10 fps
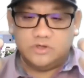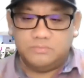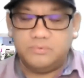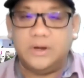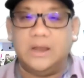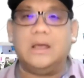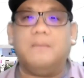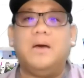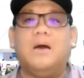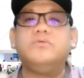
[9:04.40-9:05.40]
to bring
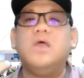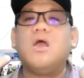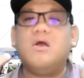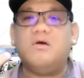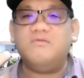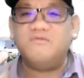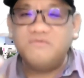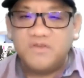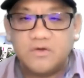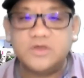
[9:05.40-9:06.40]
about
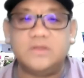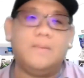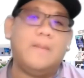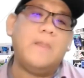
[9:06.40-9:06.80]
confusion.